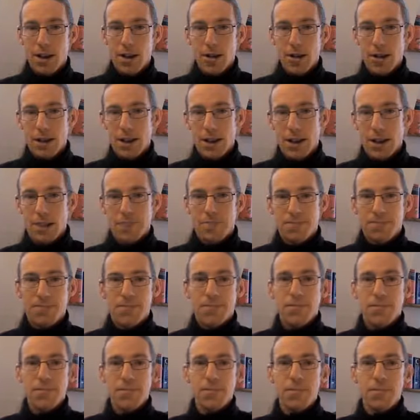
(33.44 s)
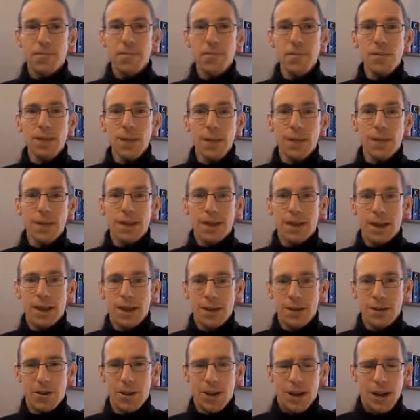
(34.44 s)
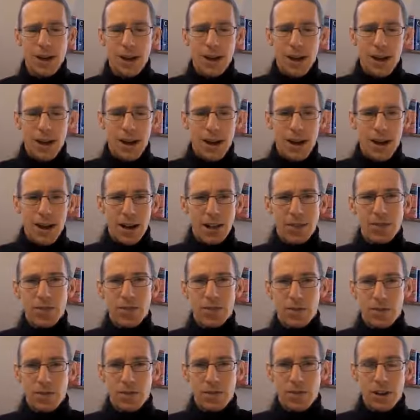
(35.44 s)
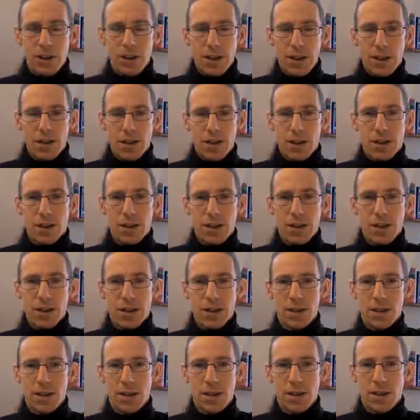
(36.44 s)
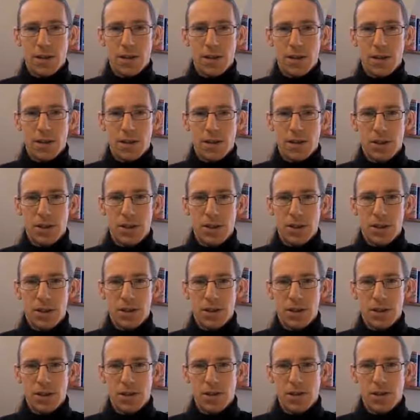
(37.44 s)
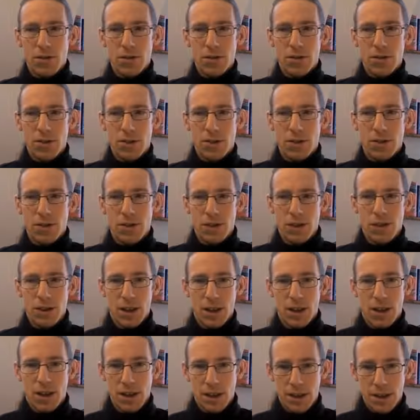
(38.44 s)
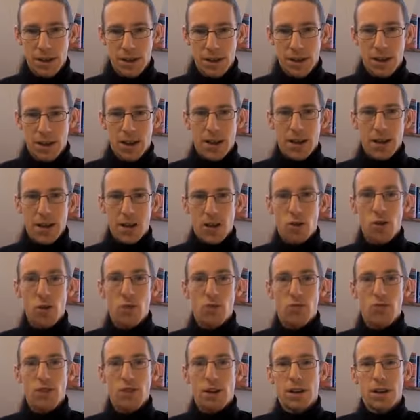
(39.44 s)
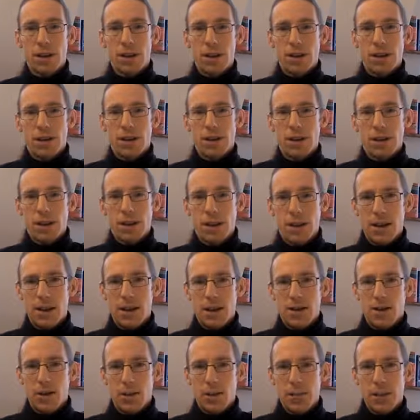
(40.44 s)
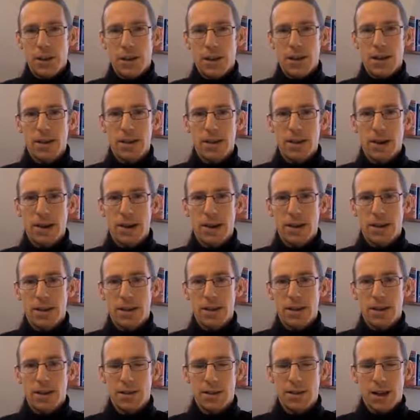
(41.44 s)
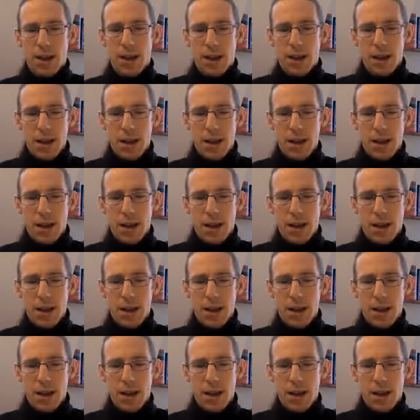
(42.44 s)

Okay. Now, I thought it was a very interesting presentation on this long-running topic, and